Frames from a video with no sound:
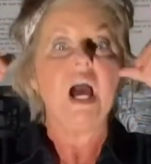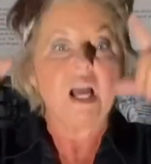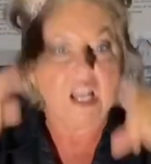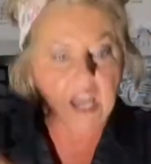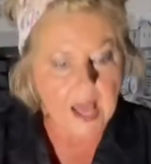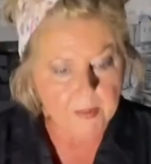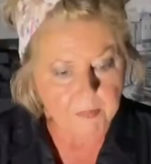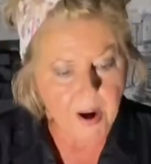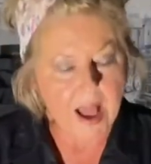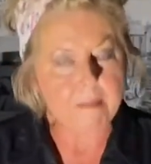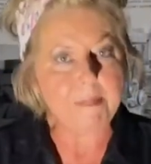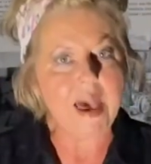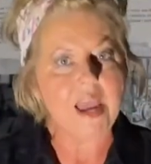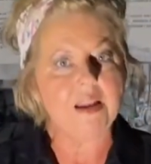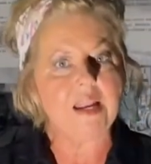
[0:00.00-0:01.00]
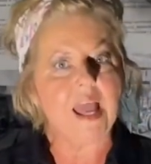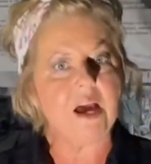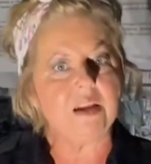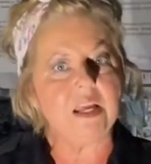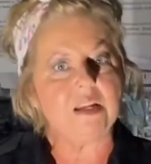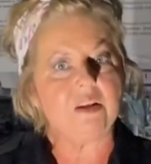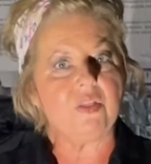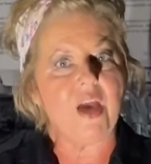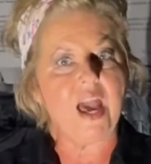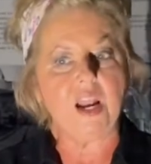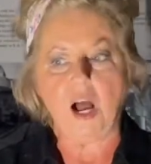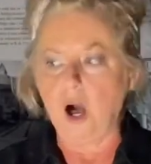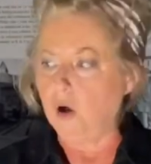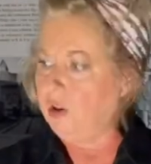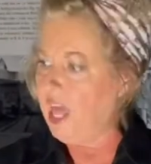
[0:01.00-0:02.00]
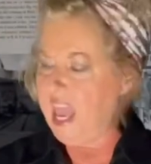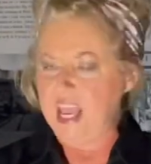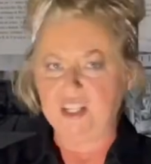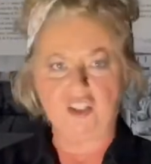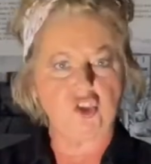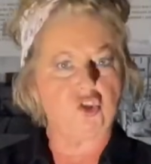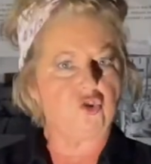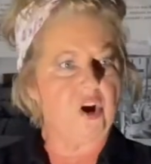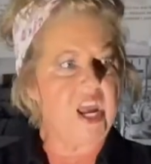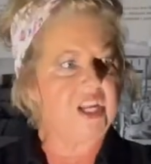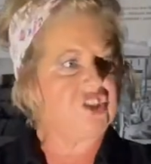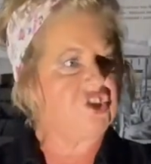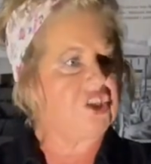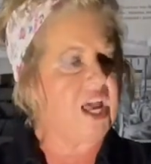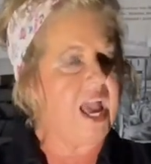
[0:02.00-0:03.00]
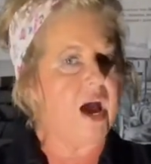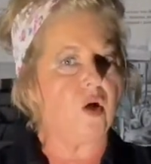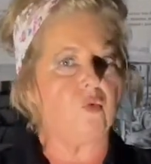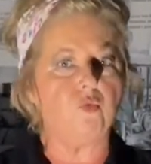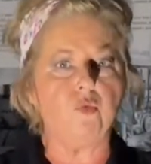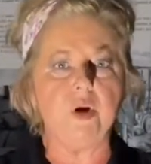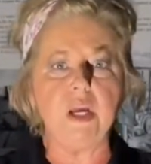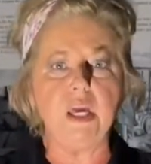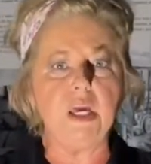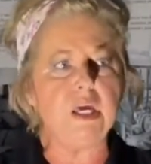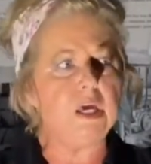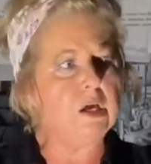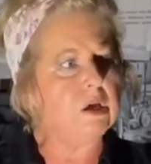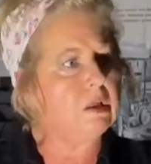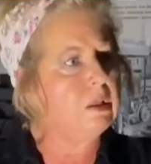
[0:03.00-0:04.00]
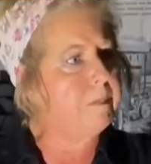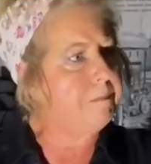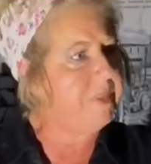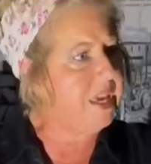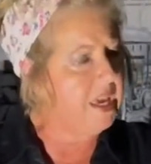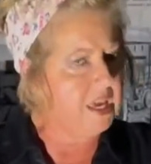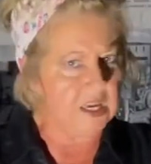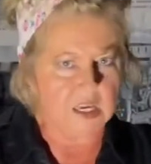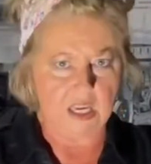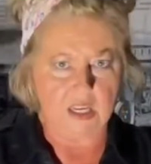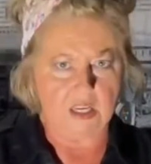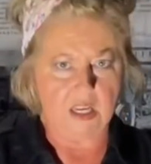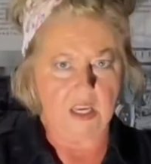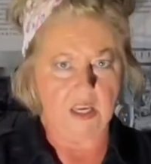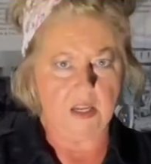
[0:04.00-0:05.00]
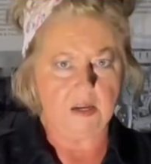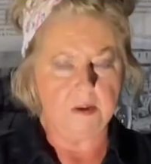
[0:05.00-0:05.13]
climbed right back down into that hole and stretched out real big, he did.